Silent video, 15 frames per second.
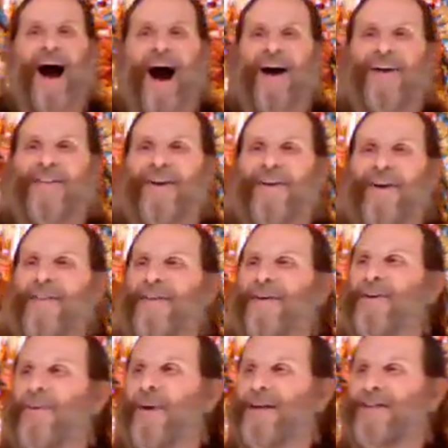Are there other
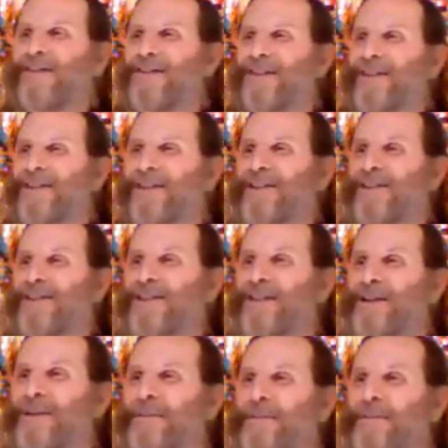questions?